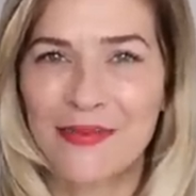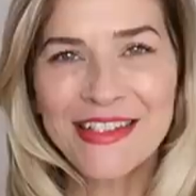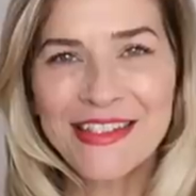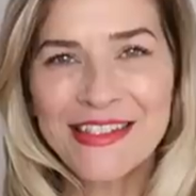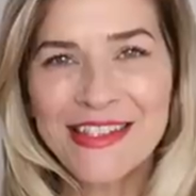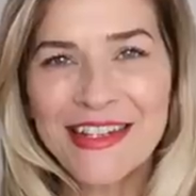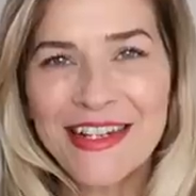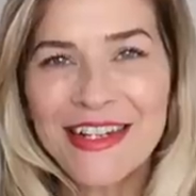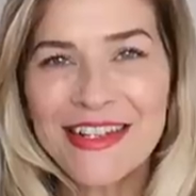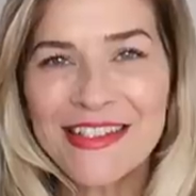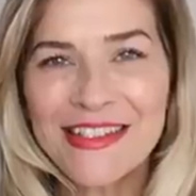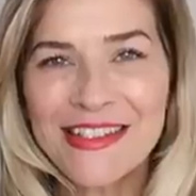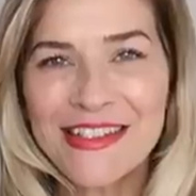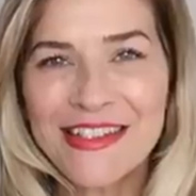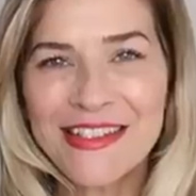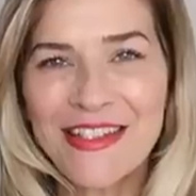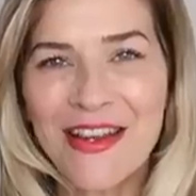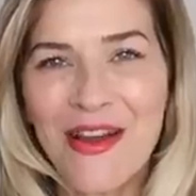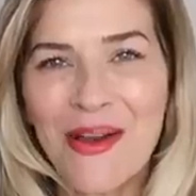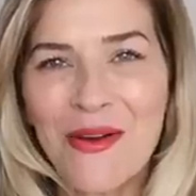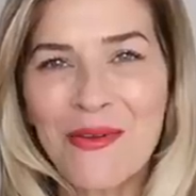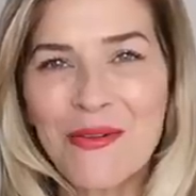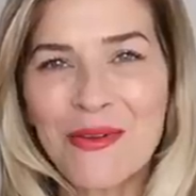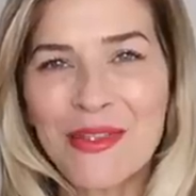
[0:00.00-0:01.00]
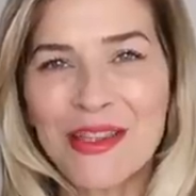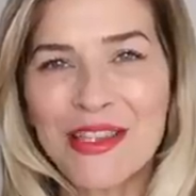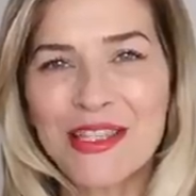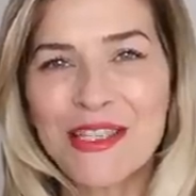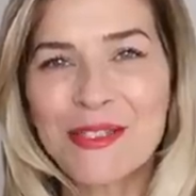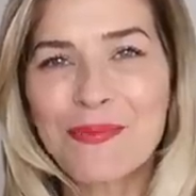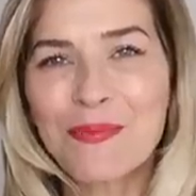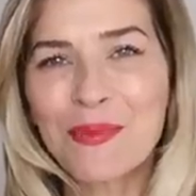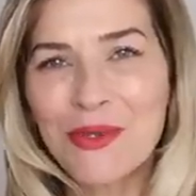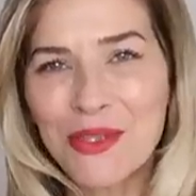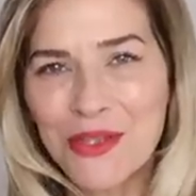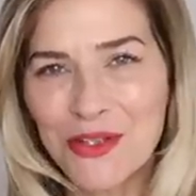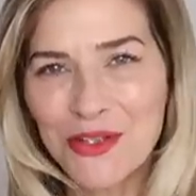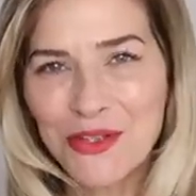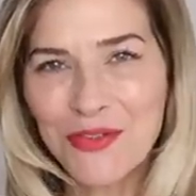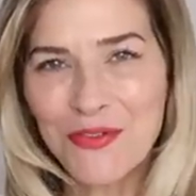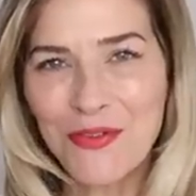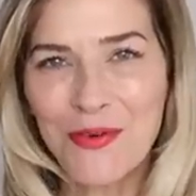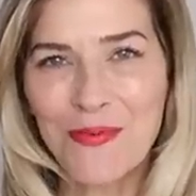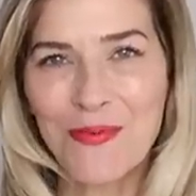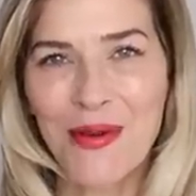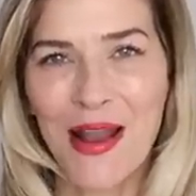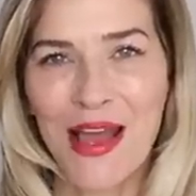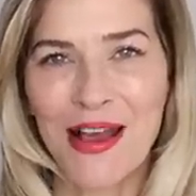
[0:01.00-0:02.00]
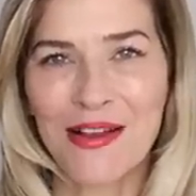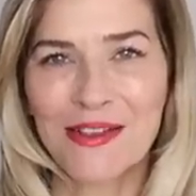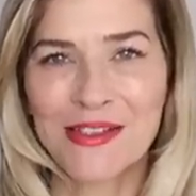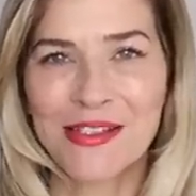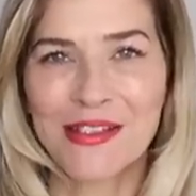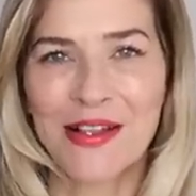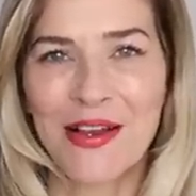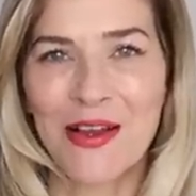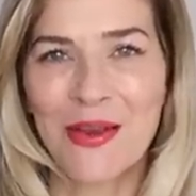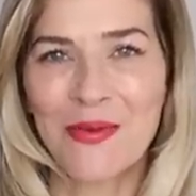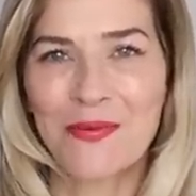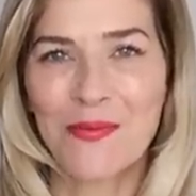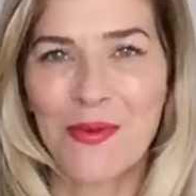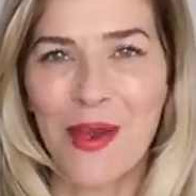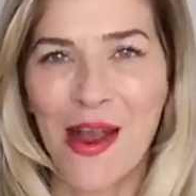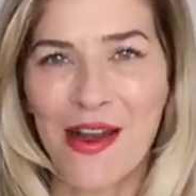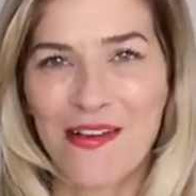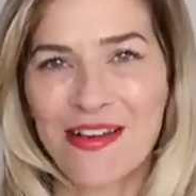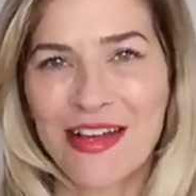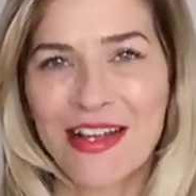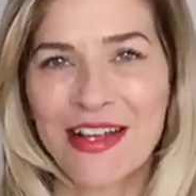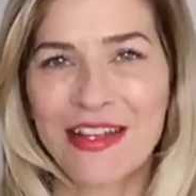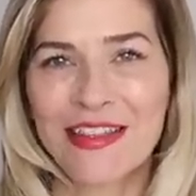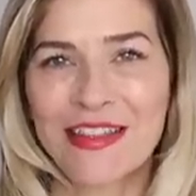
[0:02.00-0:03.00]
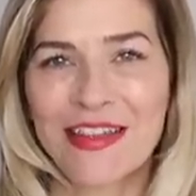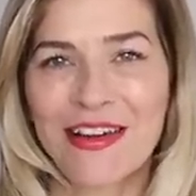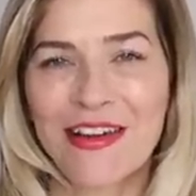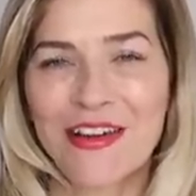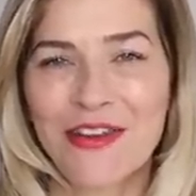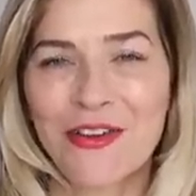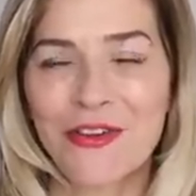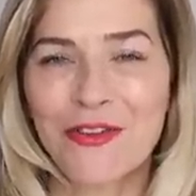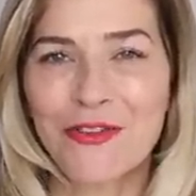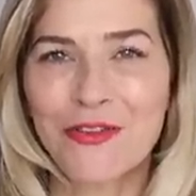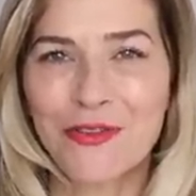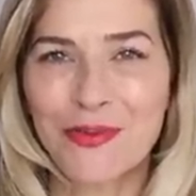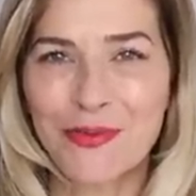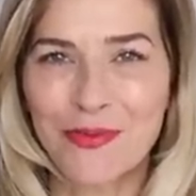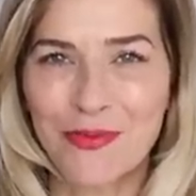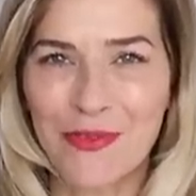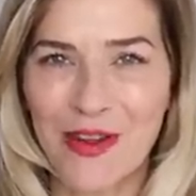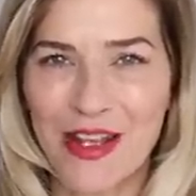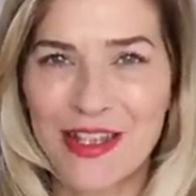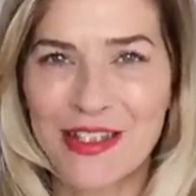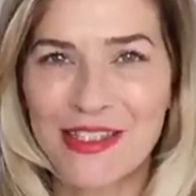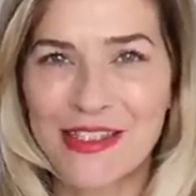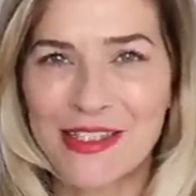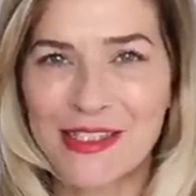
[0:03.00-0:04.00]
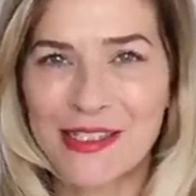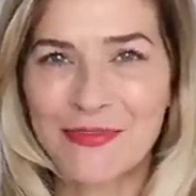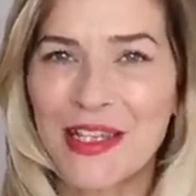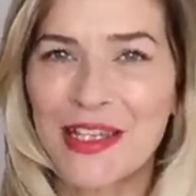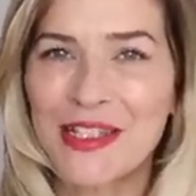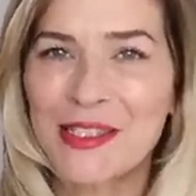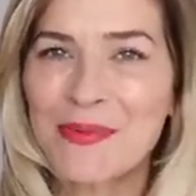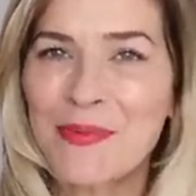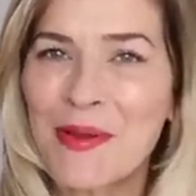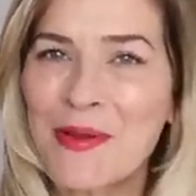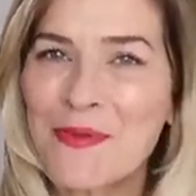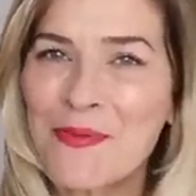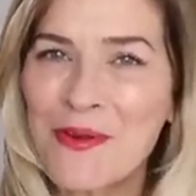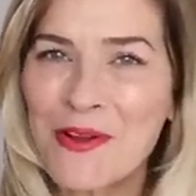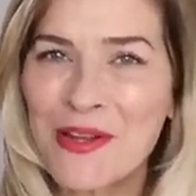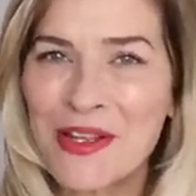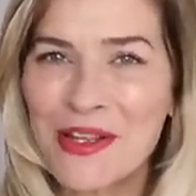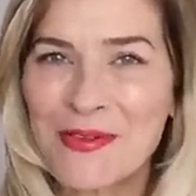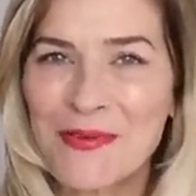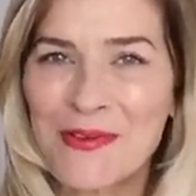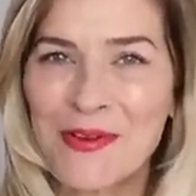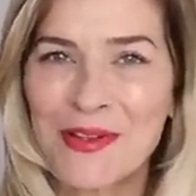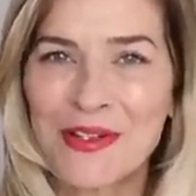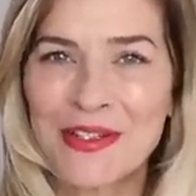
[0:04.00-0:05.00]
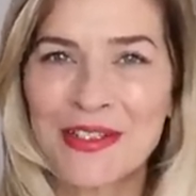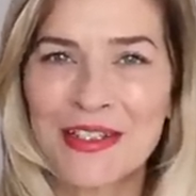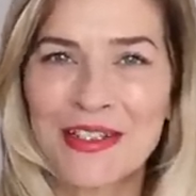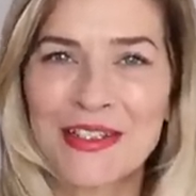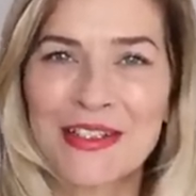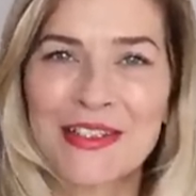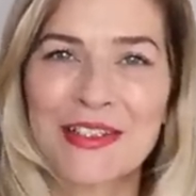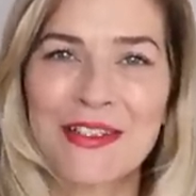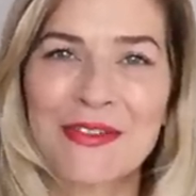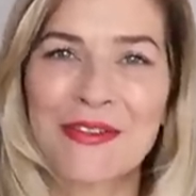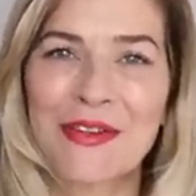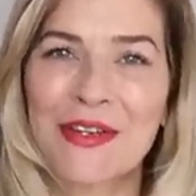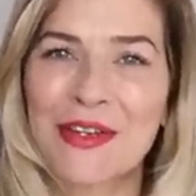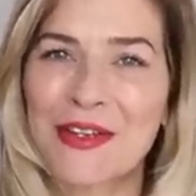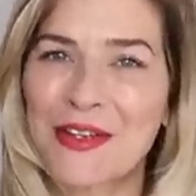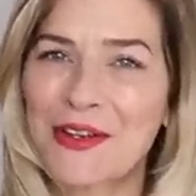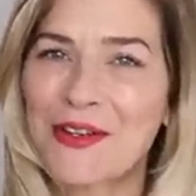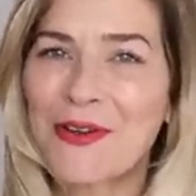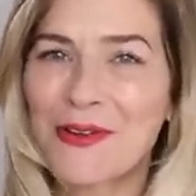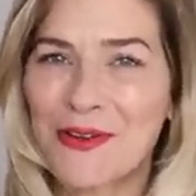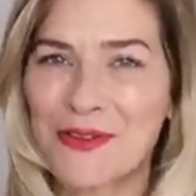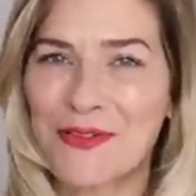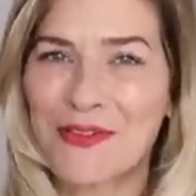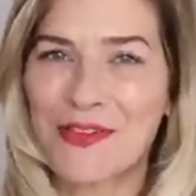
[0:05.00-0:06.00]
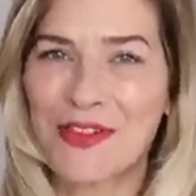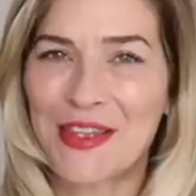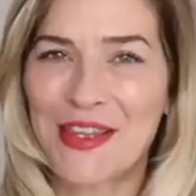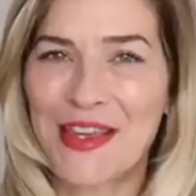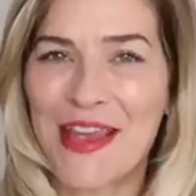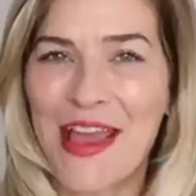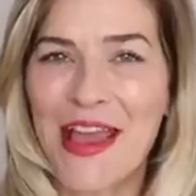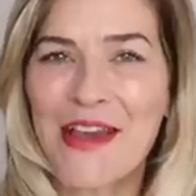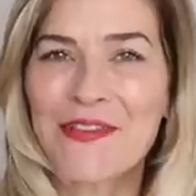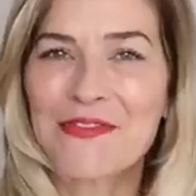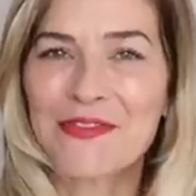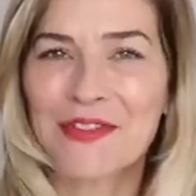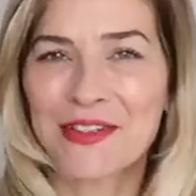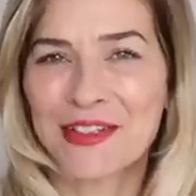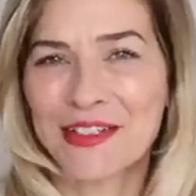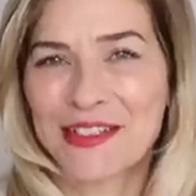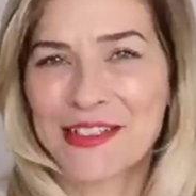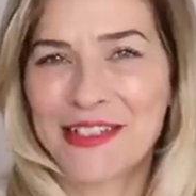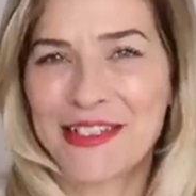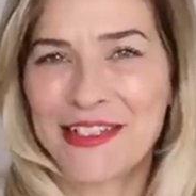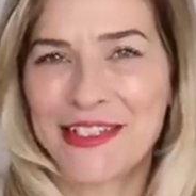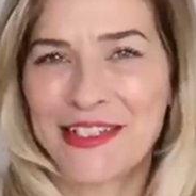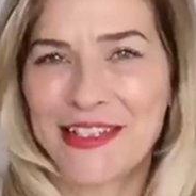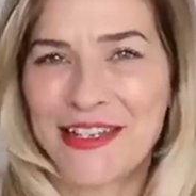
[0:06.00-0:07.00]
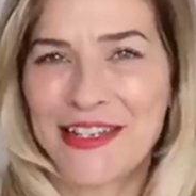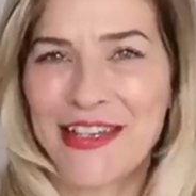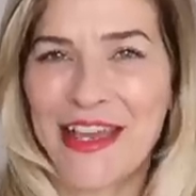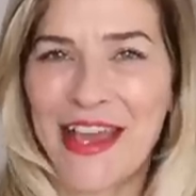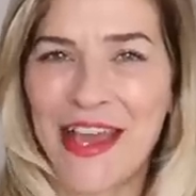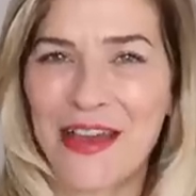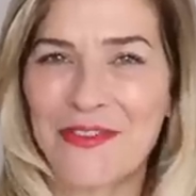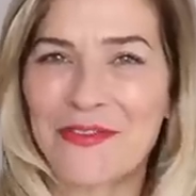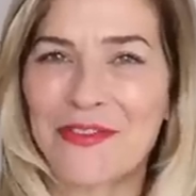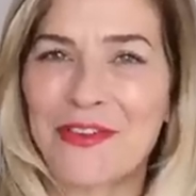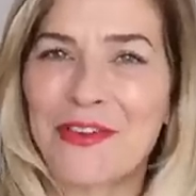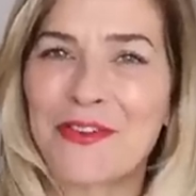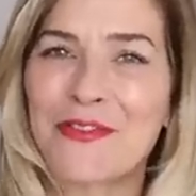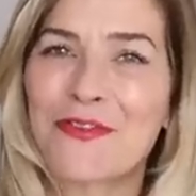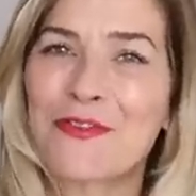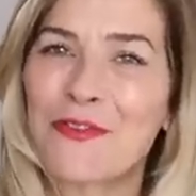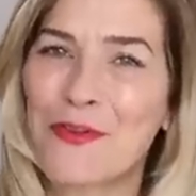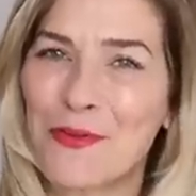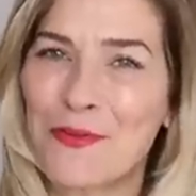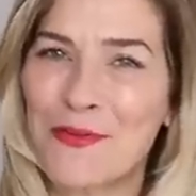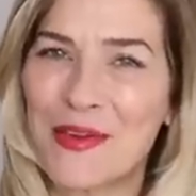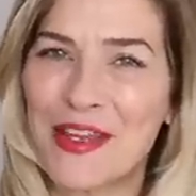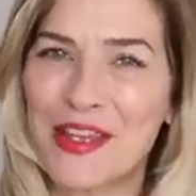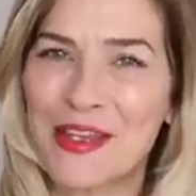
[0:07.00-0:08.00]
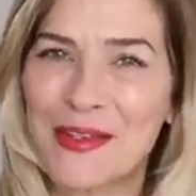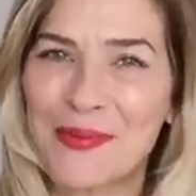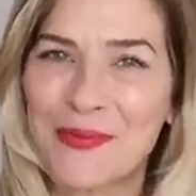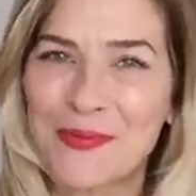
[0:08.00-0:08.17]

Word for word: So let's start with this beautiful blouse that I'm wearing that I got from Reiss. It's my one-hit wonder doing a lot of the effortlessly chic effort for me.